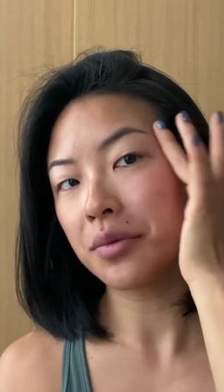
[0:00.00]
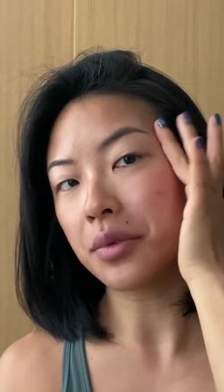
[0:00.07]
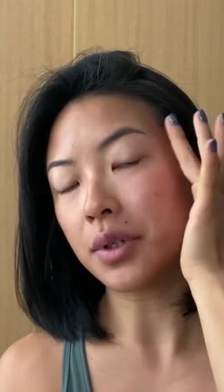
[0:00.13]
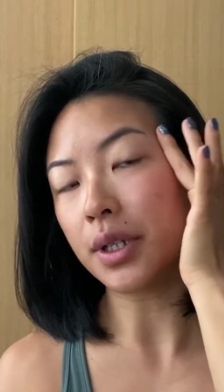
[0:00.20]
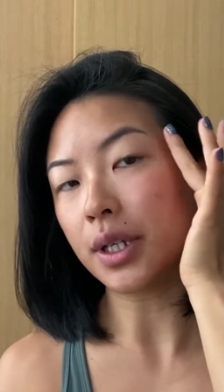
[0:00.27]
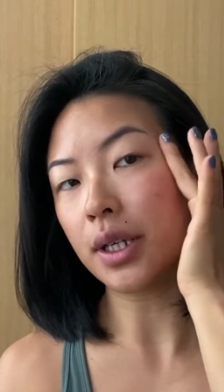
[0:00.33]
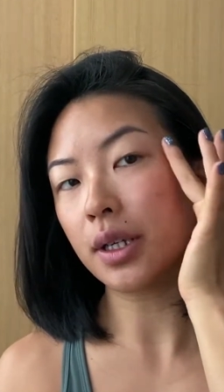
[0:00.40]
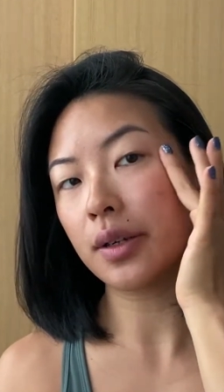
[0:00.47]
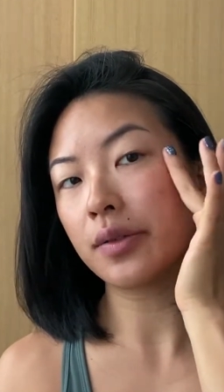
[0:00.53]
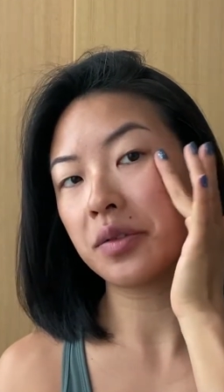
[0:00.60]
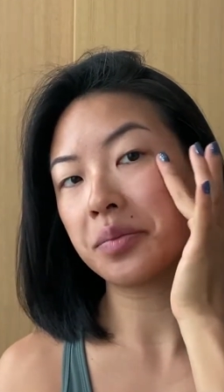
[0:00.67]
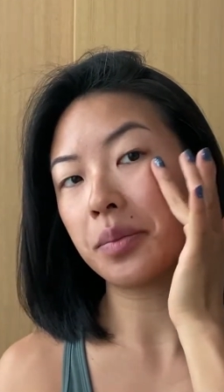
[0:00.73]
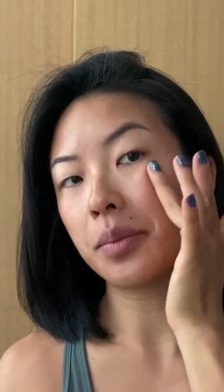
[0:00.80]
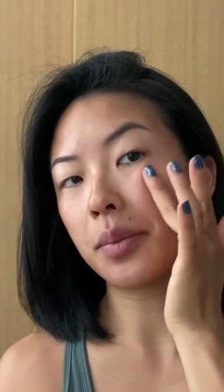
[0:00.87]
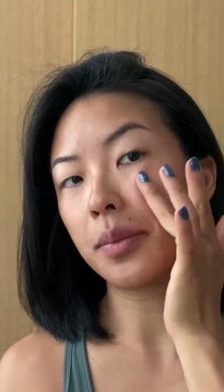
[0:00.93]
Really gives
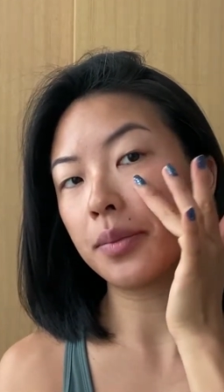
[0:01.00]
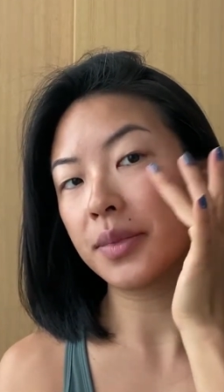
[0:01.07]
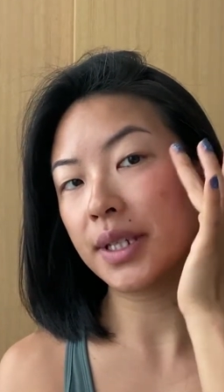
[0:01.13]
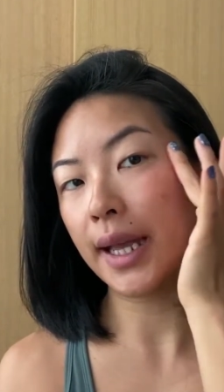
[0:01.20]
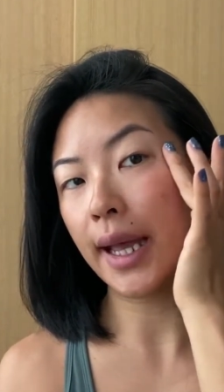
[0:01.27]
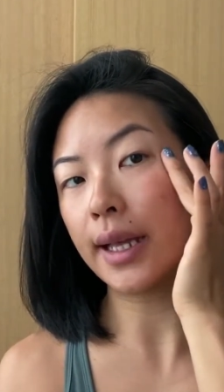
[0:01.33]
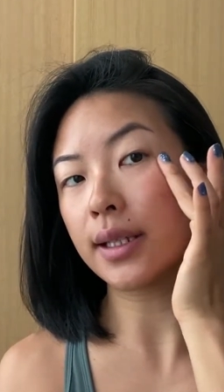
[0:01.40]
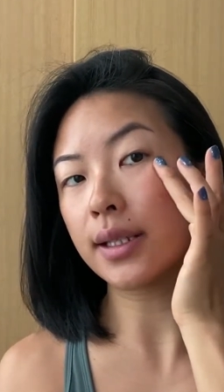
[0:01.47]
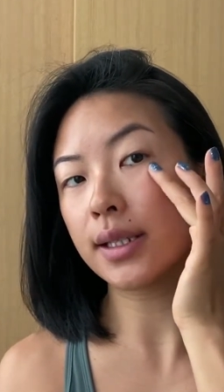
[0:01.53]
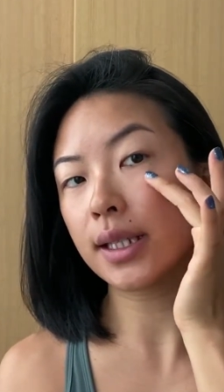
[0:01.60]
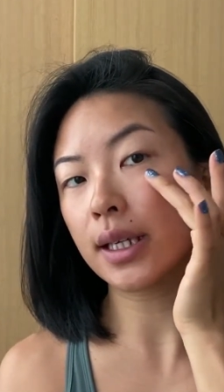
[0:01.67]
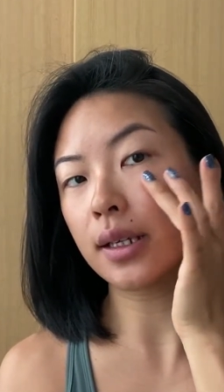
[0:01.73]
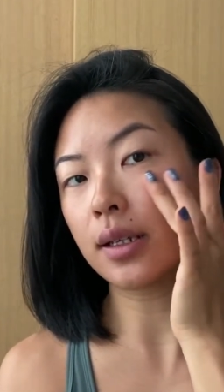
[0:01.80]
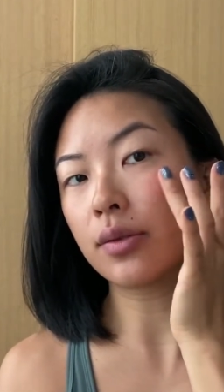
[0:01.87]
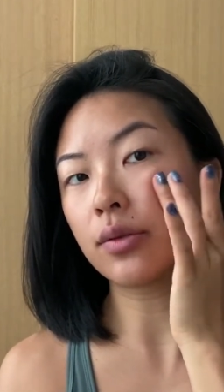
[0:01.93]
tan
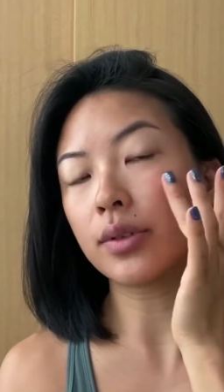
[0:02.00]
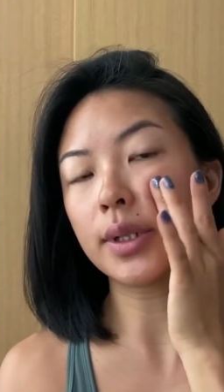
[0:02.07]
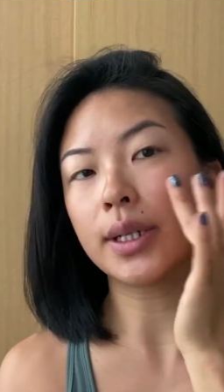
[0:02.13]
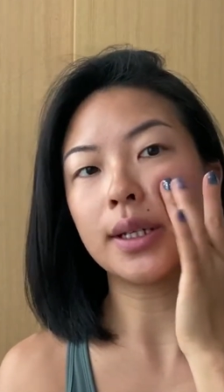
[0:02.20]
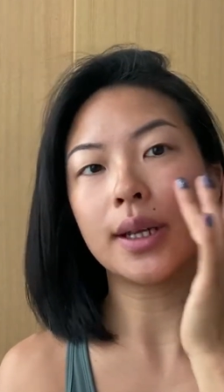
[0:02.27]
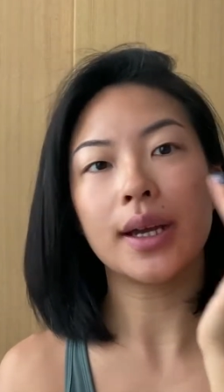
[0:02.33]
skin a really